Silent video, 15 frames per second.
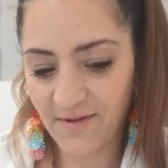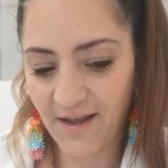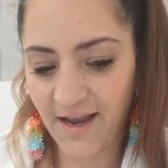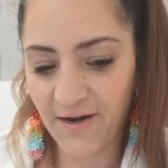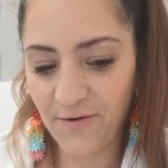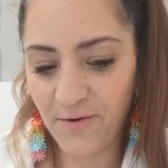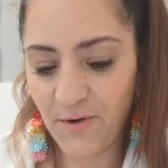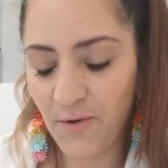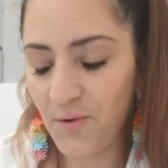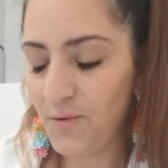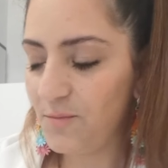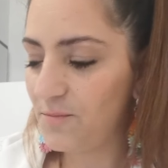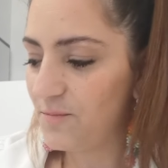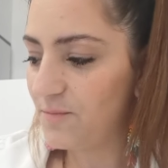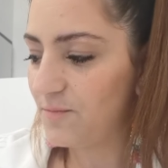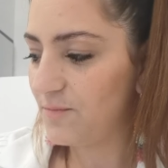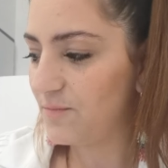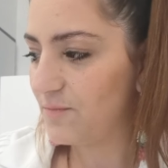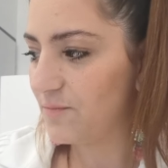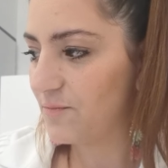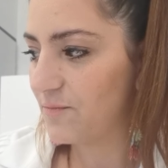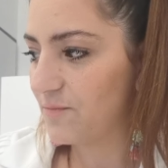I don't know
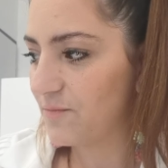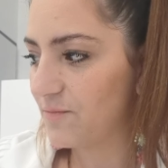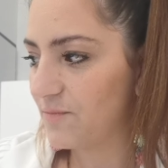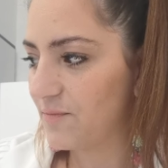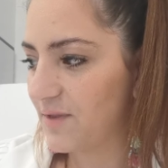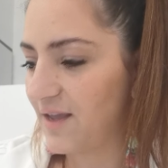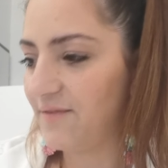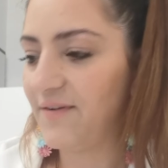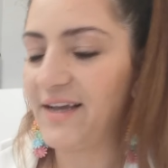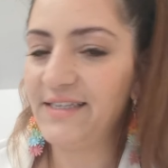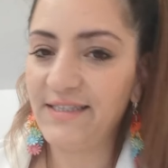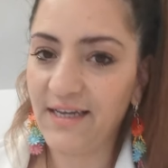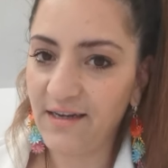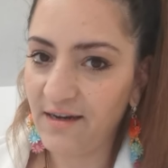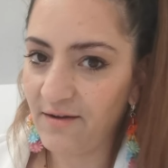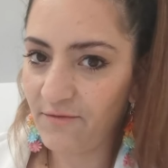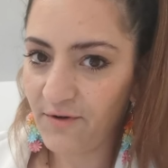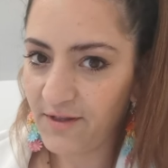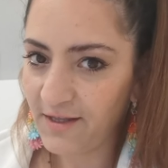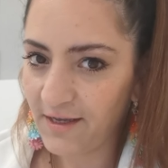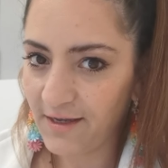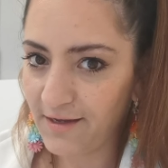if I said
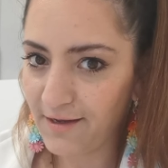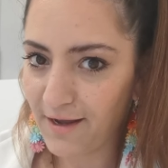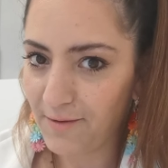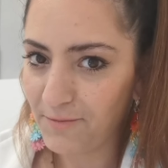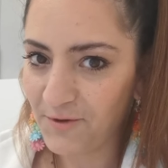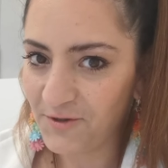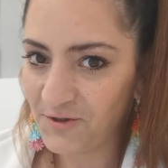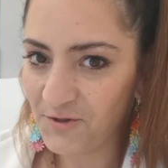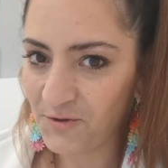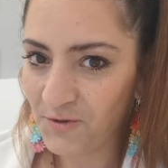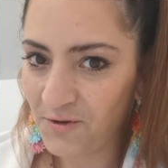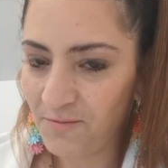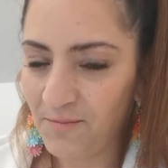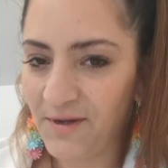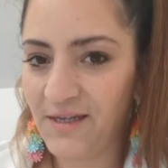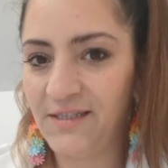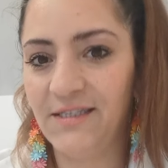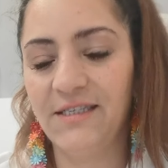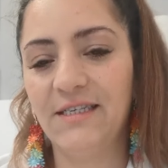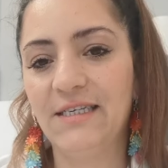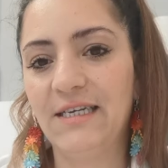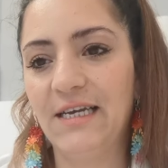everything, I'm not sure, but